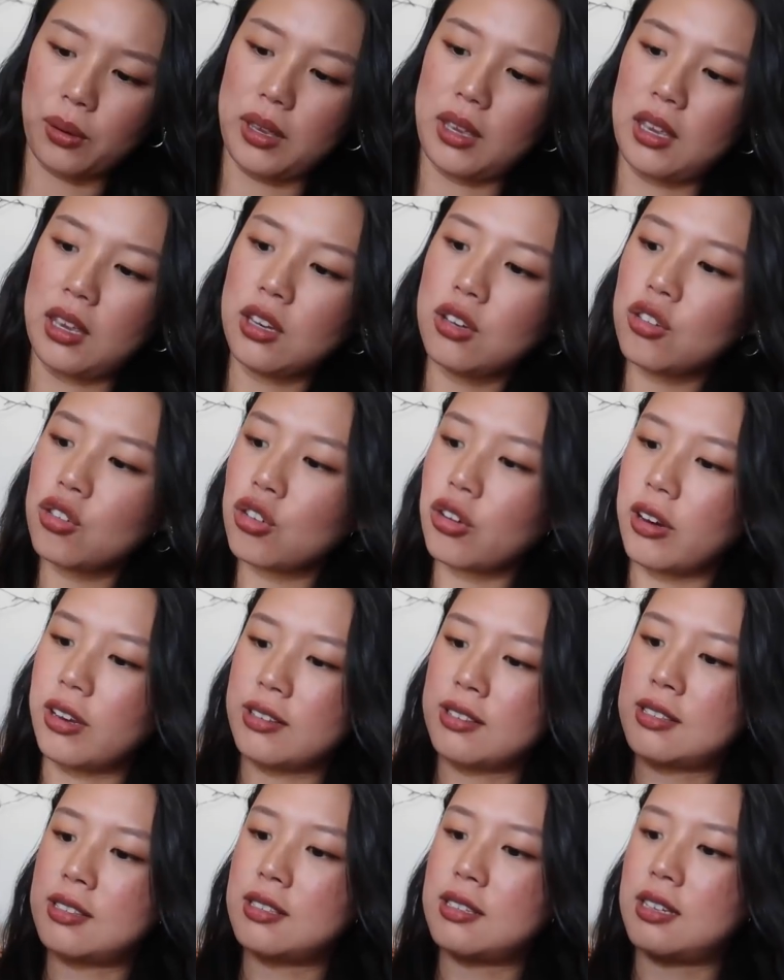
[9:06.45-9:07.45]
Oh,
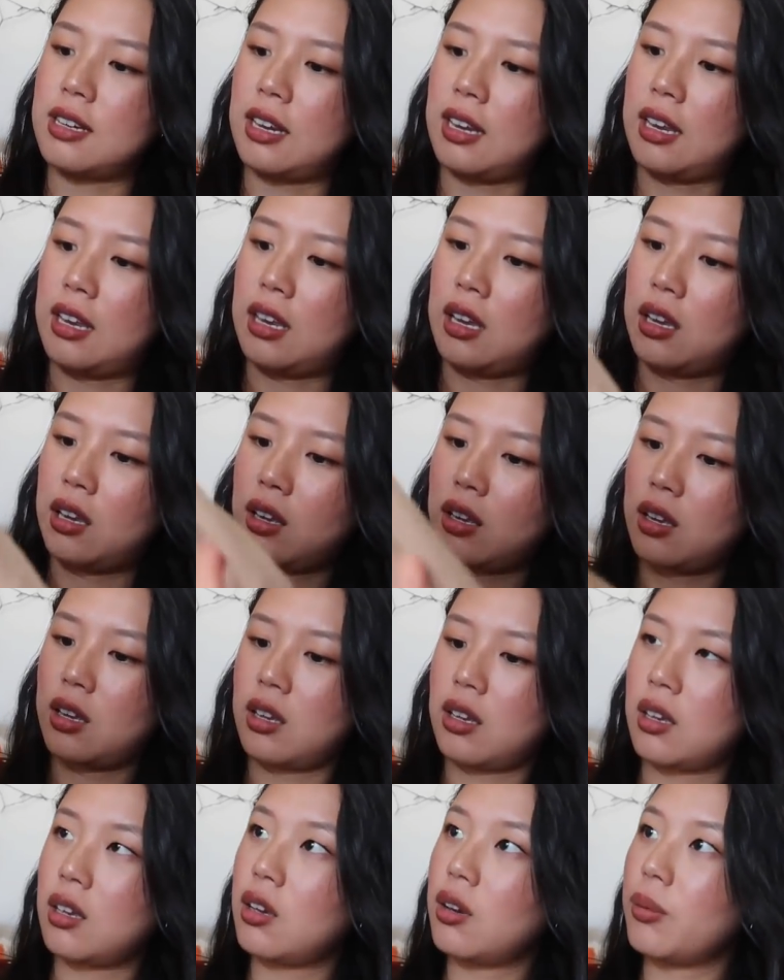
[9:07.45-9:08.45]
interesting.
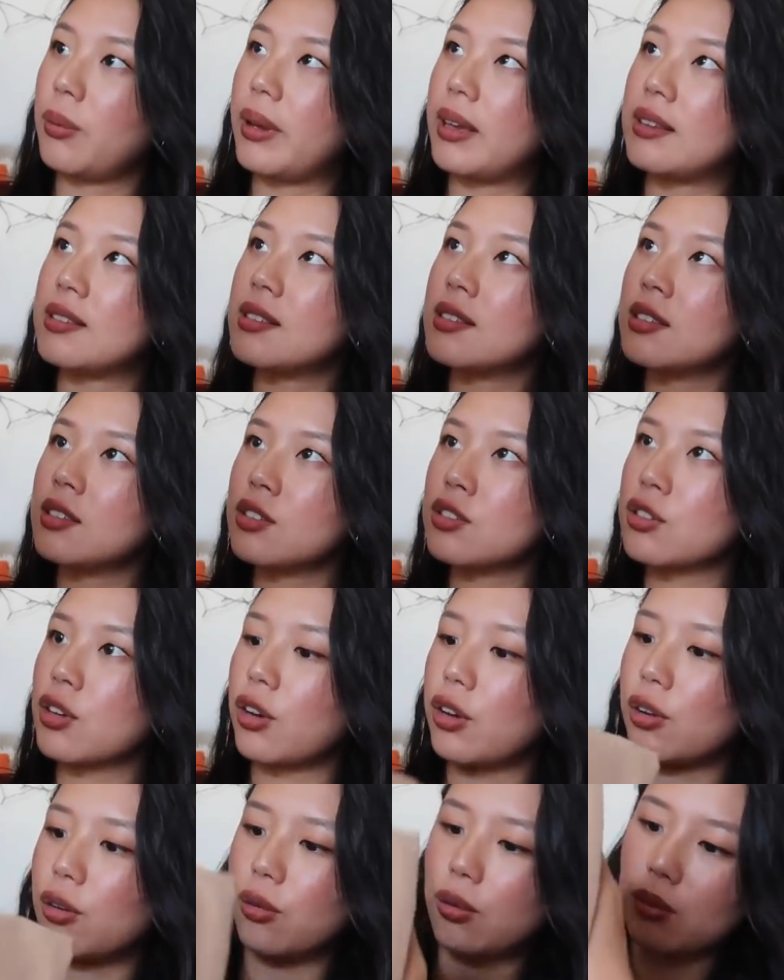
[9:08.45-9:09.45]
Wait, is this a
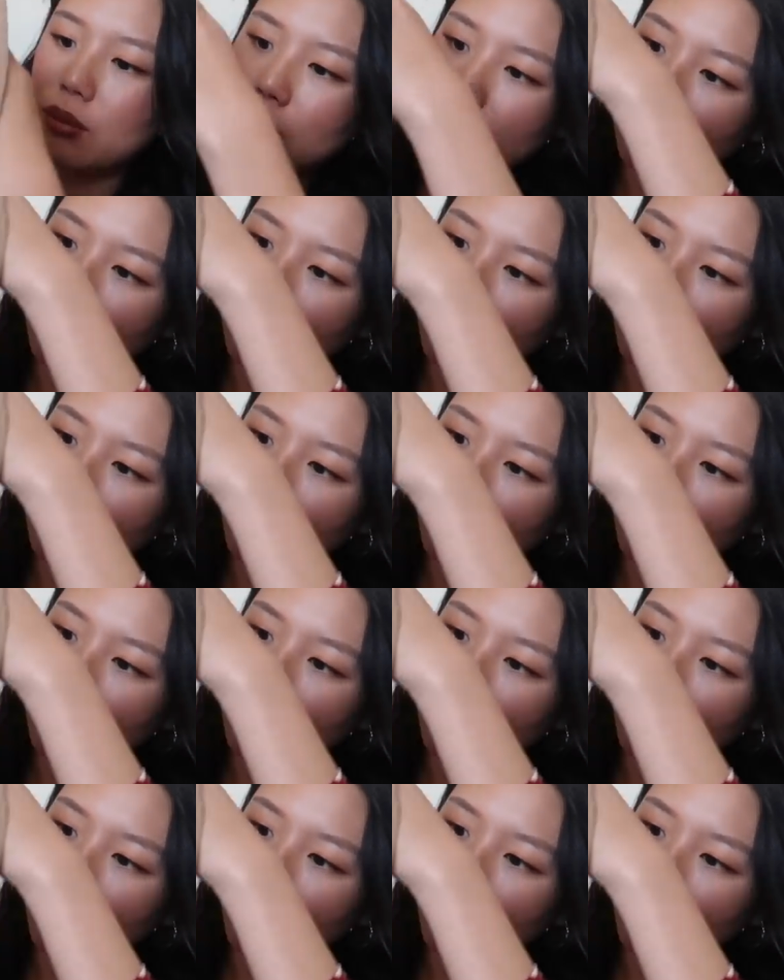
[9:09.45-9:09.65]
skirt?